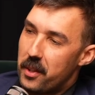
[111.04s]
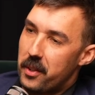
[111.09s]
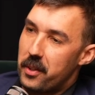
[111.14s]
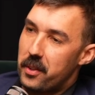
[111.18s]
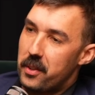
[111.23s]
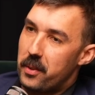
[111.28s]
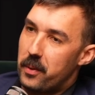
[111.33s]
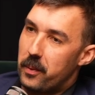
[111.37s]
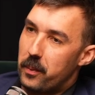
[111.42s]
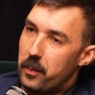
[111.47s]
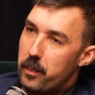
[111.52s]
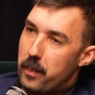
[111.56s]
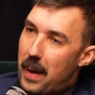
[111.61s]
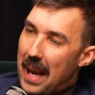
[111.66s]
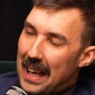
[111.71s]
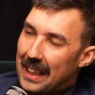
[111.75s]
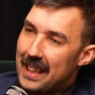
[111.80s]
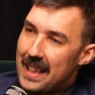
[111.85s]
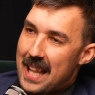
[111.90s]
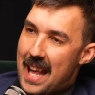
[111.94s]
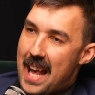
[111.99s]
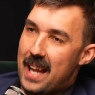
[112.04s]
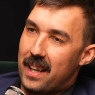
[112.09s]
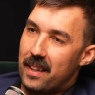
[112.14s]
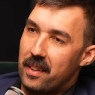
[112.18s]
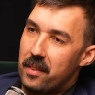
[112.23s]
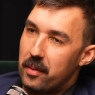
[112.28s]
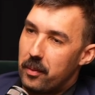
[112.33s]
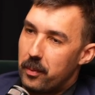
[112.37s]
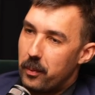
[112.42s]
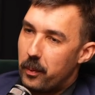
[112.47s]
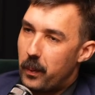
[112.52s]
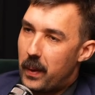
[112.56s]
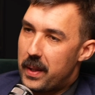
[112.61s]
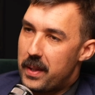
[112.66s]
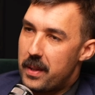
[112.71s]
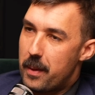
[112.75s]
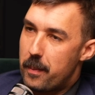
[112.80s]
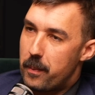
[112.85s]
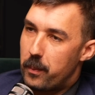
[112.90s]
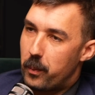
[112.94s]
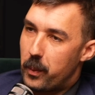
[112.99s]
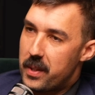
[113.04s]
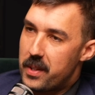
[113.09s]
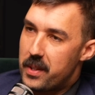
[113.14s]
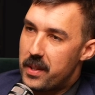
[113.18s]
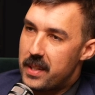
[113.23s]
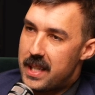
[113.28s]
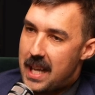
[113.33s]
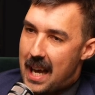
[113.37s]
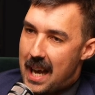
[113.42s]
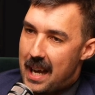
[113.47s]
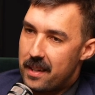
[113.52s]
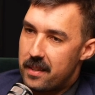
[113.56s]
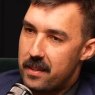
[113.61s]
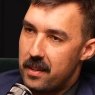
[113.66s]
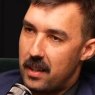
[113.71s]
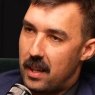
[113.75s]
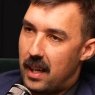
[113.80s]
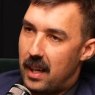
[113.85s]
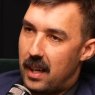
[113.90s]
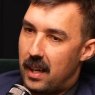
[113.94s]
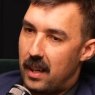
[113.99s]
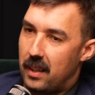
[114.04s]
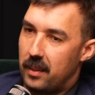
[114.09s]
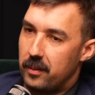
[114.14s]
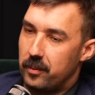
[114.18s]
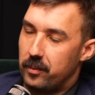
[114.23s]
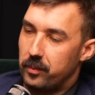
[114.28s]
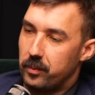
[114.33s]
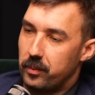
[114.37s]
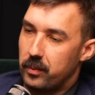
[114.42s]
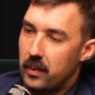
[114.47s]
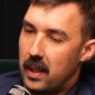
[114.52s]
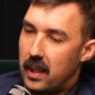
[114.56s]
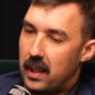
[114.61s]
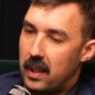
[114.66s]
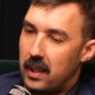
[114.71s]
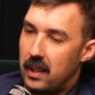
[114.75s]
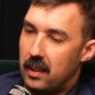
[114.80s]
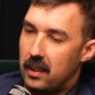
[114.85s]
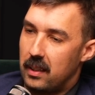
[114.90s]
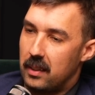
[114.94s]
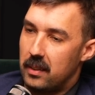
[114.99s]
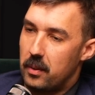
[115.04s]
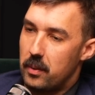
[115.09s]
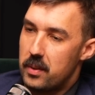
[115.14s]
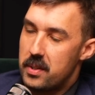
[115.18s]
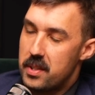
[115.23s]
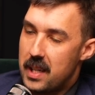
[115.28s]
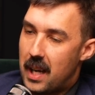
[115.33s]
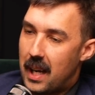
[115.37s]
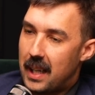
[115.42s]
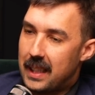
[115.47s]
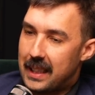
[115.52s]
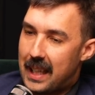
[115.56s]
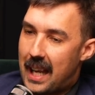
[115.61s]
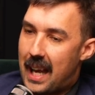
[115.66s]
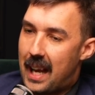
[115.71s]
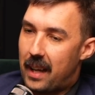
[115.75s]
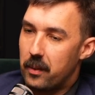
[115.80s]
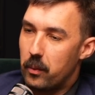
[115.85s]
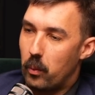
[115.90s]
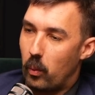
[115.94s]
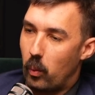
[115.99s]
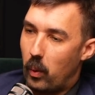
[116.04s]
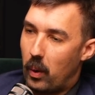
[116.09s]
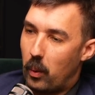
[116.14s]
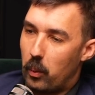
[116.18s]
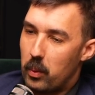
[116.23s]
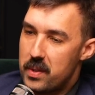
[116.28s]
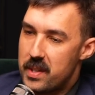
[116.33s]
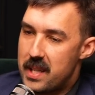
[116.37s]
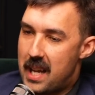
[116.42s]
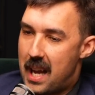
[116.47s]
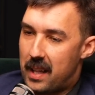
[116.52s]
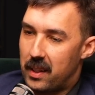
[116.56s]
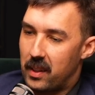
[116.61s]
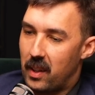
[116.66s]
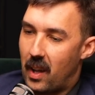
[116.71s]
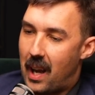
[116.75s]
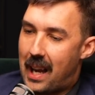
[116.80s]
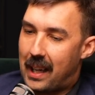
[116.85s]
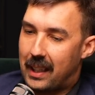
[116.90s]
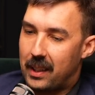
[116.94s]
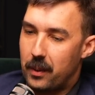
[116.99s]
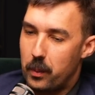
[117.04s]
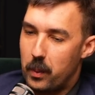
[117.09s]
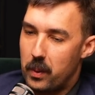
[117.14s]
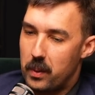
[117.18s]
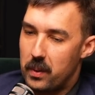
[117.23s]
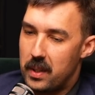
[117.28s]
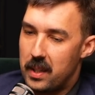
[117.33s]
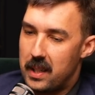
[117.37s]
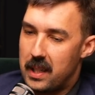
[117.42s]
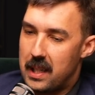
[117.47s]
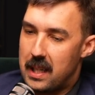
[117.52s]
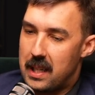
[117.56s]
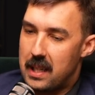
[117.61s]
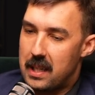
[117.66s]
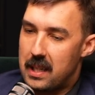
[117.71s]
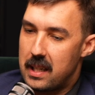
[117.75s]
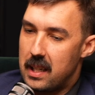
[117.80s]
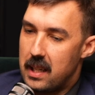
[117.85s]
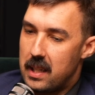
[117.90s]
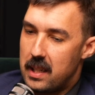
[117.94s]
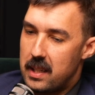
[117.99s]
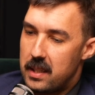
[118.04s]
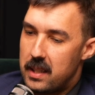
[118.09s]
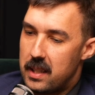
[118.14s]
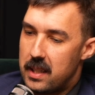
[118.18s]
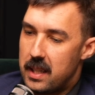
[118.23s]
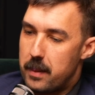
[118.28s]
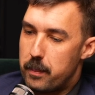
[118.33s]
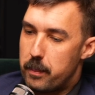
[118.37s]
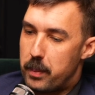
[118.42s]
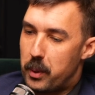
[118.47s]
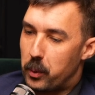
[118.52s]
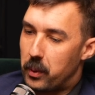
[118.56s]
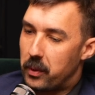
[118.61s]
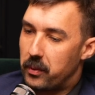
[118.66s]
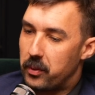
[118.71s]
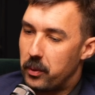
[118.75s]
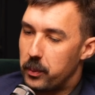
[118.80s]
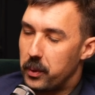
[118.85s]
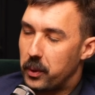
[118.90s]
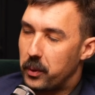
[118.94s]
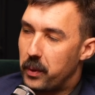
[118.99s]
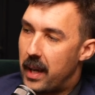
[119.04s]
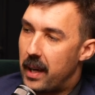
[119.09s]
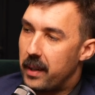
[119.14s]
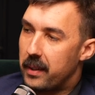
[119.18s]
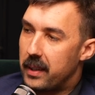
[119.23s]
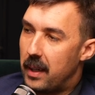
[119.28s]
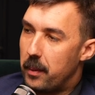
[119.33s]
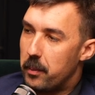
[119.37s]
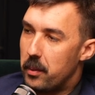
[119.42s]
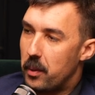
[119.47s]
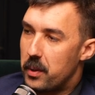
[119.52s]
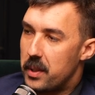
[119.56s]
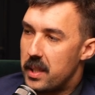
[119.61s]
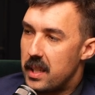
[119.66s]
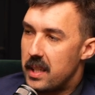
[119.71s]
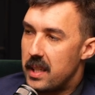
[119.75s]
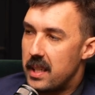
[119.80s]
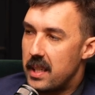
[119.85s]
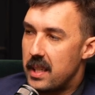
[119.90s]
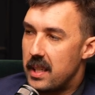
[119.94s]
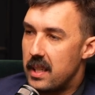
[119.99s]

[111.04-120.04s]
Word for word: So back then, with your with your dad um, uh, starting out, what was that like? Did he did he build it from the ground up, or did